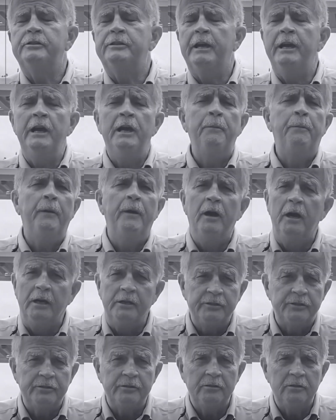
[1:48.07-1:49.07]
help
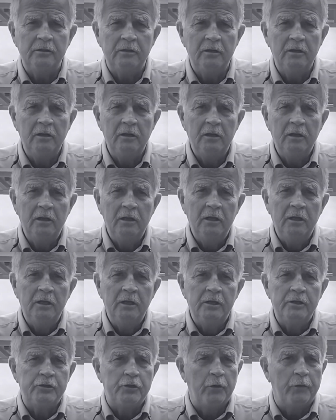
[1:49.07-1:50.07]
us."
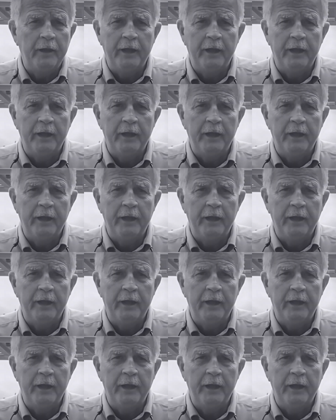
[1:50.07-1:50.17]
So